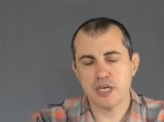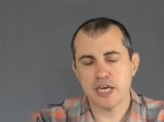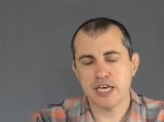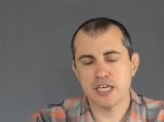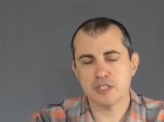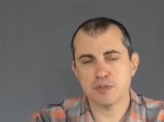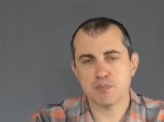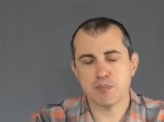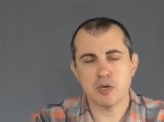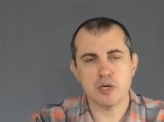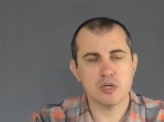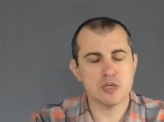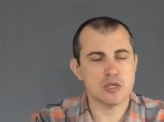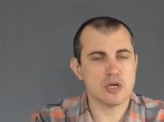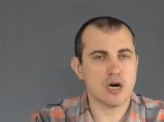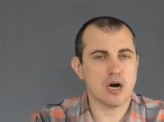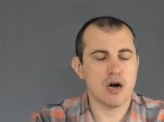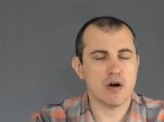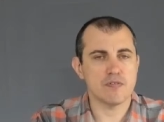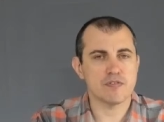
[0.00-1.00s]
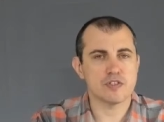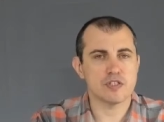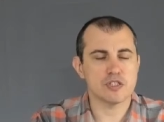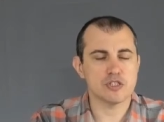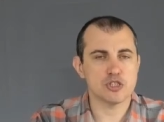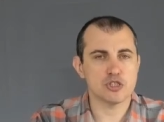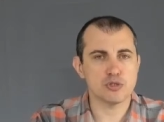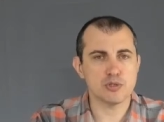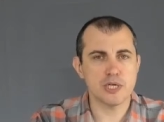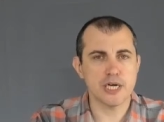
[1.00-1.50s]
is part of the
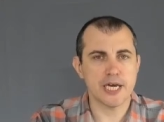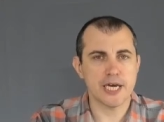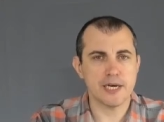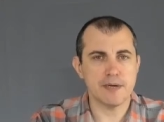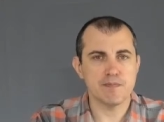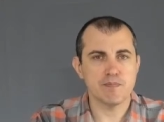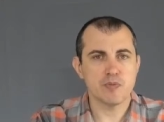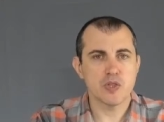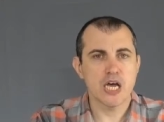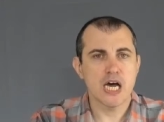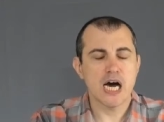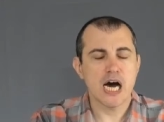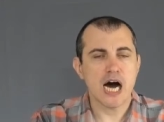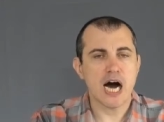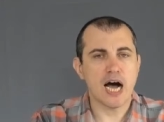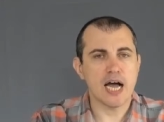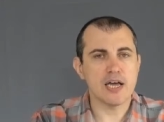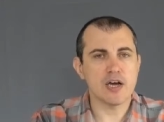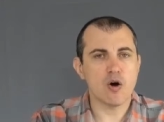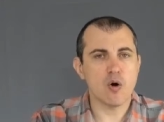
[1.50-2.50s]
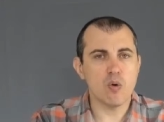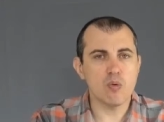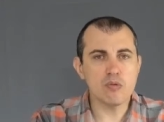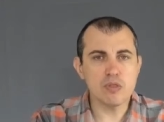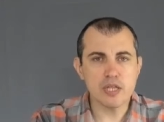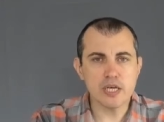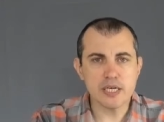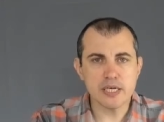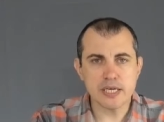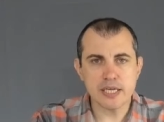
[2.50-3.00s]
tree, I
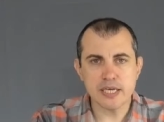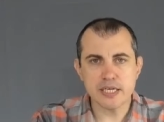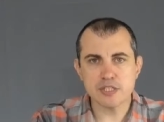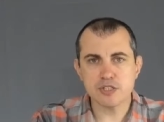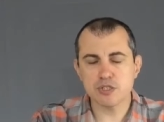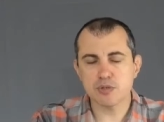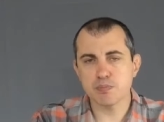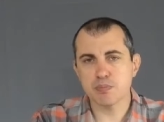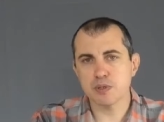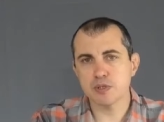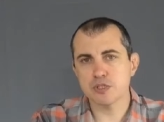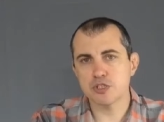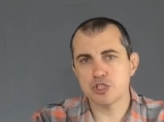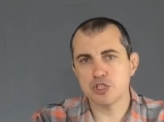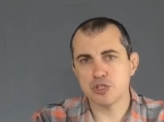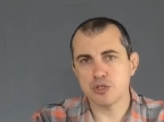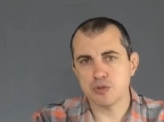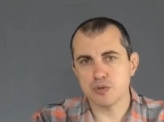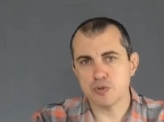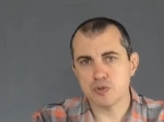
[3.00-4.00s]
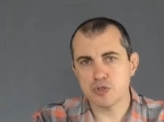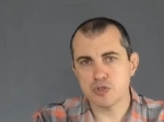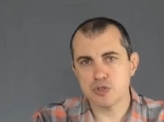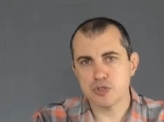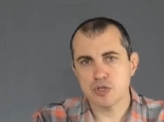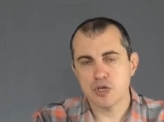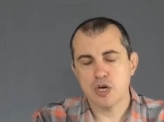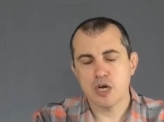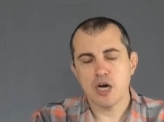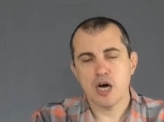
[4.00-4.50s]
only need to produce
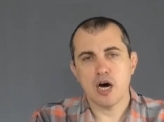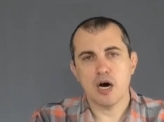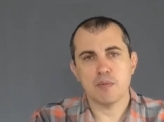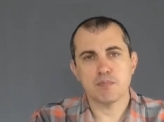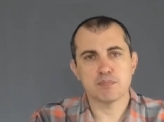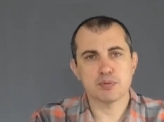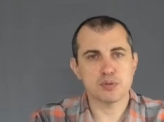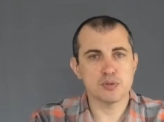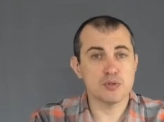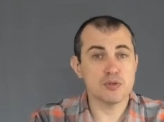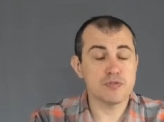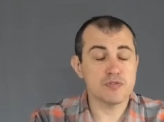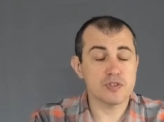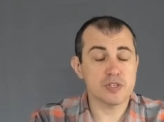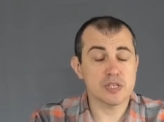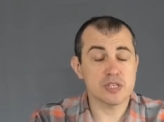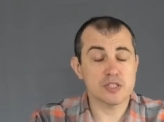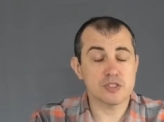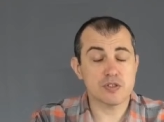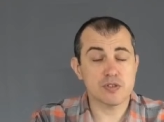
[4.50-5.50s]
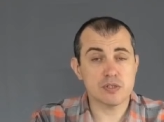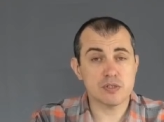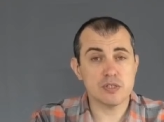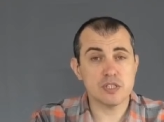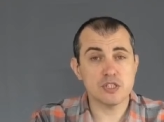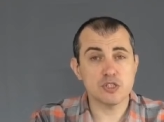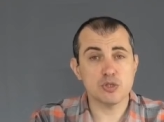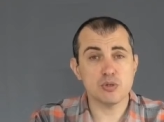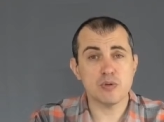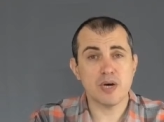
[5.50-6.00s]
a proof that is
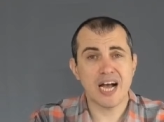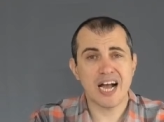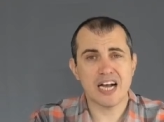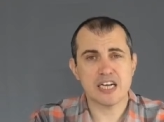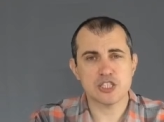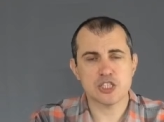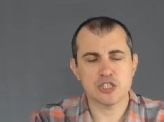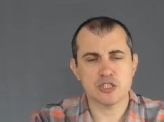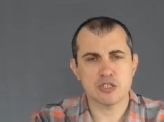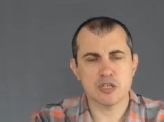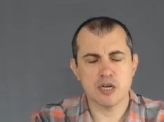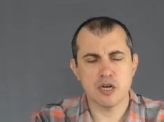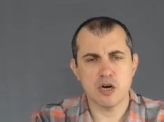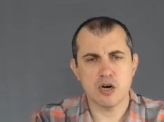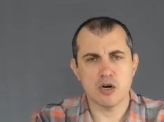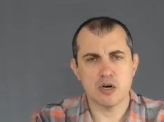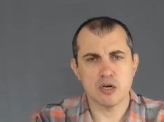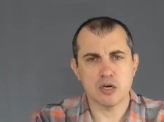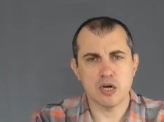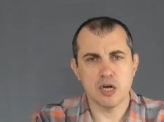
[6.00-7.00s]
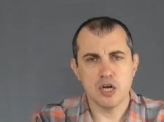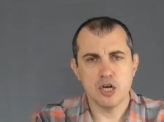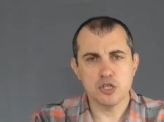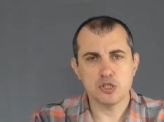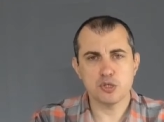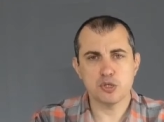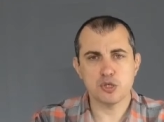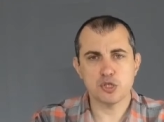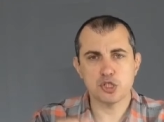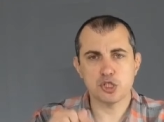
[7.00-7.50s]
32 hashes long
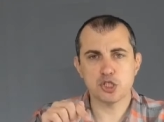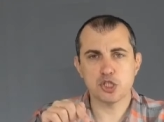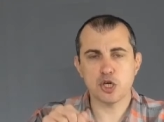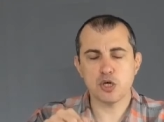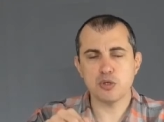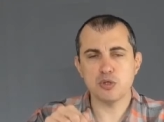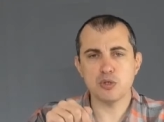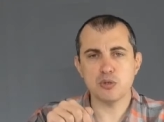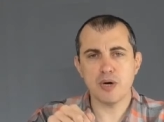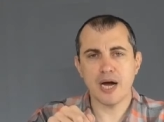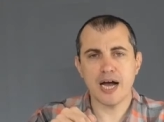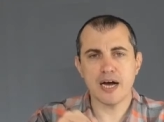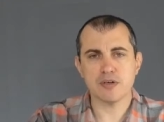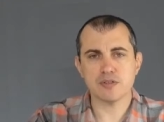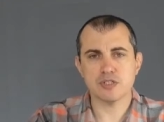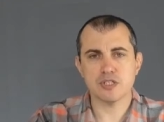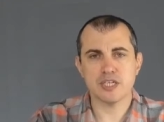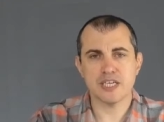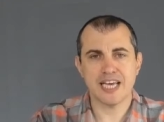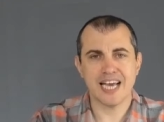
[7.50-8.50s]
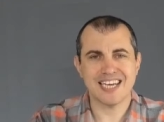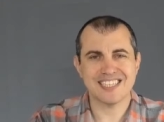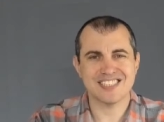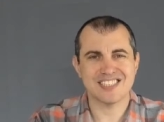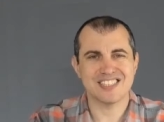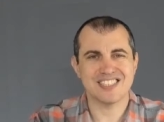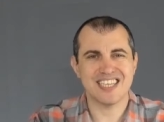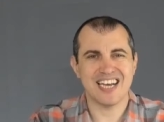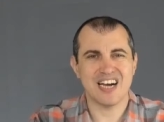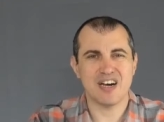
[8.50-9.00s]
to show you how to get
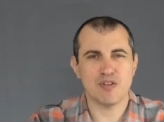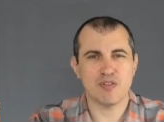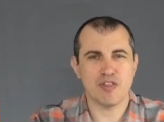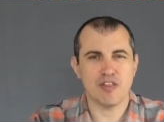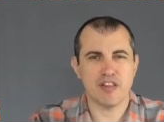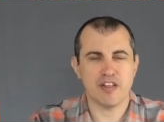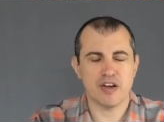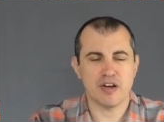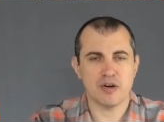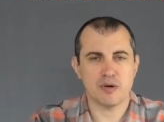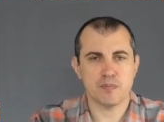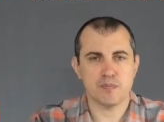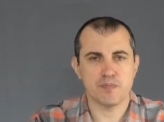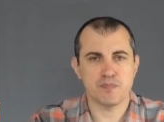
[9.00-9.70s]
down there.